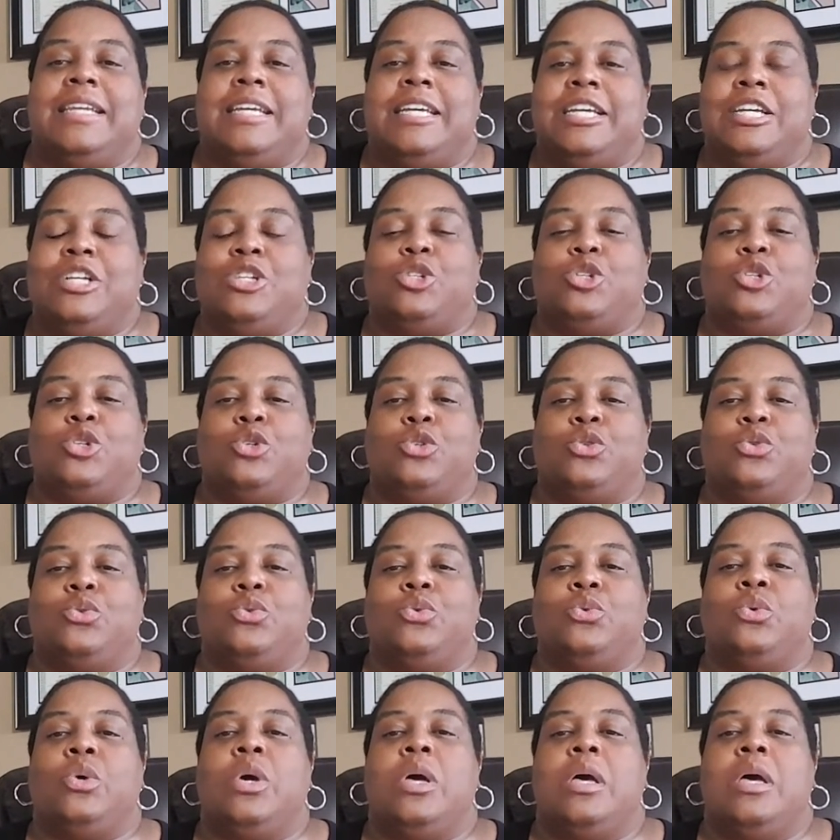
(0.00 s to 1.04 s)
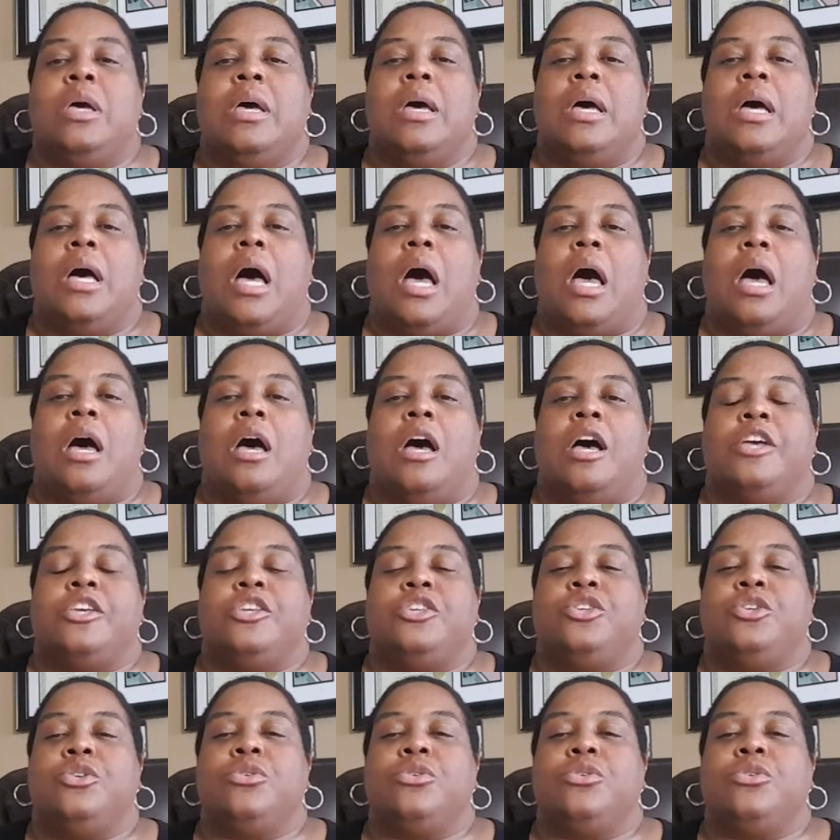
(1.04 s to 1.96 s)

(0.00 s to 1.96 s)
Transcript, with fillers: need to Uh,